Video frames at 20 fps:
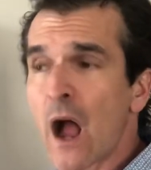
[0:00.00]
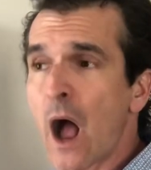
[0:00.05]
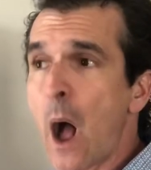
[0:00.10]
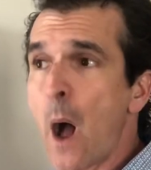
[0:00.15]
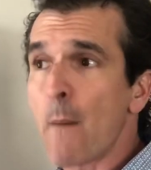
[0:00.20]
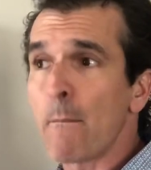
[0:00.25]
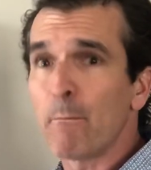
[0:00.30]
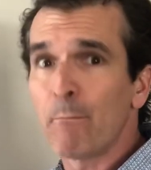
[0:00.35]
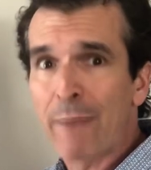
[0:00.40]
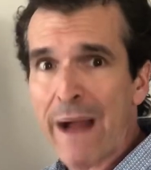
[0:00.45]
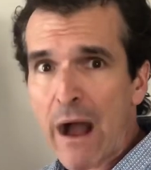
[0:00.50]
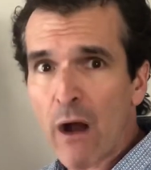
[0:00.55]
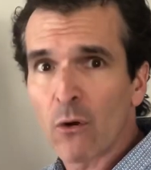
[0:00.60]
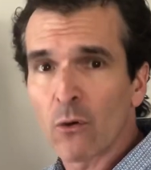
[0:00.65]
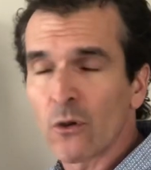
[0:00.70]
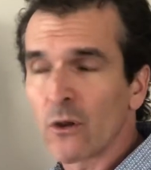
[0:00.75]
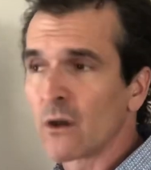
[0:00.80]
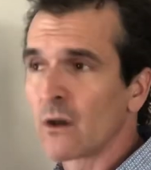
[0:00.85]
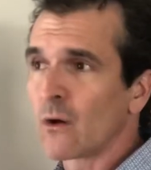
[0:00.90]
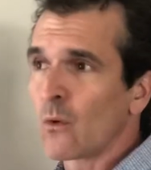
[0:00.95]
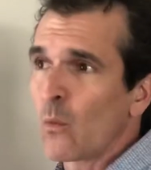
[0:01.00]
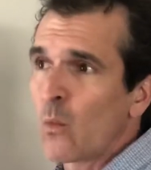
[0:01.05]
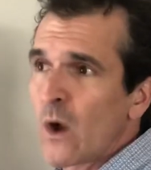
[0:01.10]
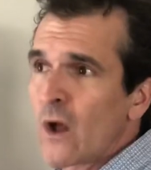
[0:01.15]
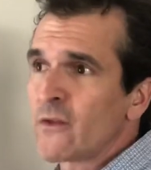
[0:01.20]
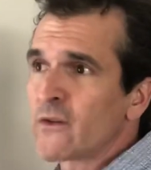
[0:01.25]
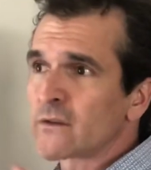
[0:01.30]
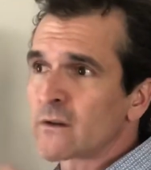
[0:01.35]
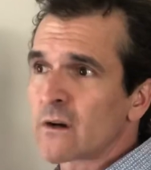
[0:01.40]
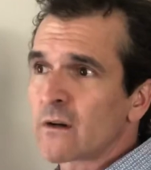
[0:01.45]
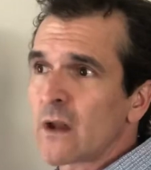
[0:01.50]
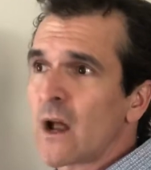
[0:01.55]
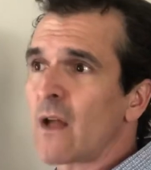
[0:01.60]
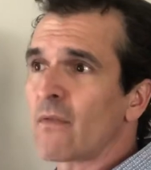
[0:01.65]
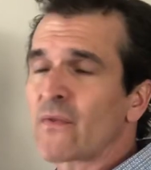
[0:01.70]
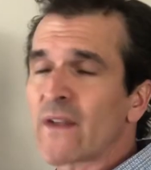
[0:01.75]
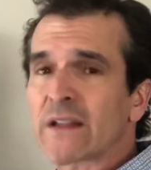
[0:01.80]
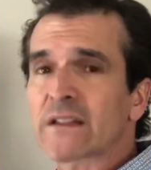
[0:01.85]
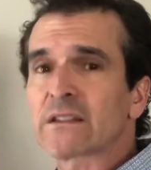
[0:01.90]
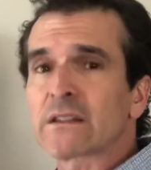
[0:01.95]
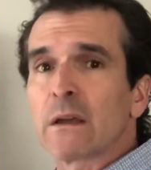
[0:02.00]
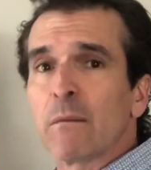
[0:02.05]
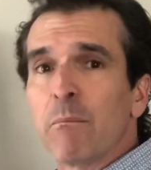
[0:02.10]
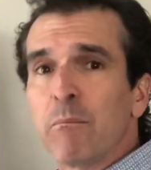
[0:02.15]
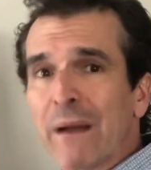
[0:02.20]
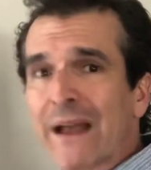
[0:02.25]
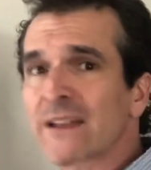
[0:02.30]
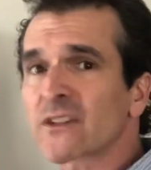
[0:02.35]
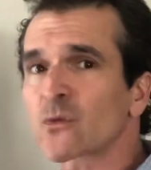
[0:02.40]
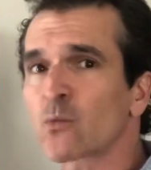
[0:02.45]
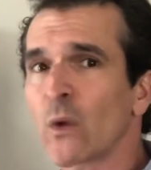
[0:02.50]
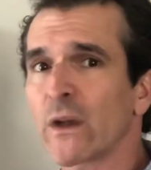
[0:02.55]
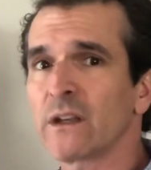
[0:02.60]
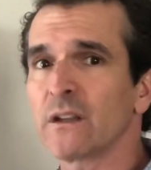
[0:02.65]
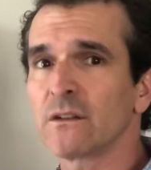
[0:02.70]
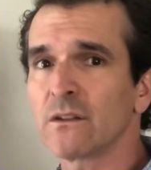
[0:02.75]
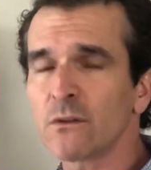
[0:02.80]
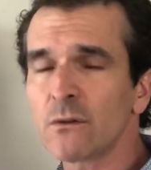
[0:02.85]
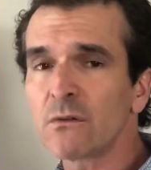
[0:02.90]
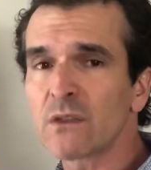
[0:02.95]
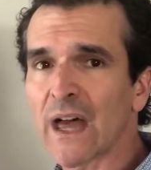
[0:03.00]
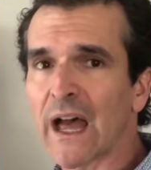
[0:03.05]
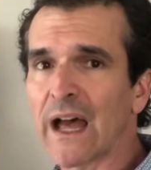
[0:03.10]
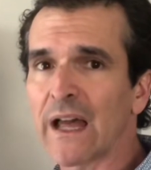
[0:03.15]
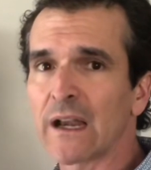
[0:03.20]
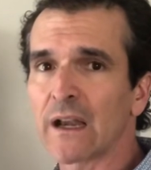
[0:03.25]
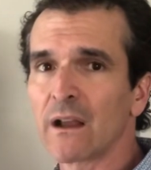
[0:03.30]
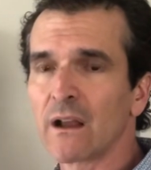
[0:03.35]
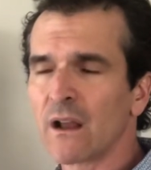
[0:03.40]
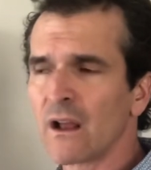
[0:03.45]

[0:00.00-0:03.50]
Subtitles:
about whether or not that's the best way to do that.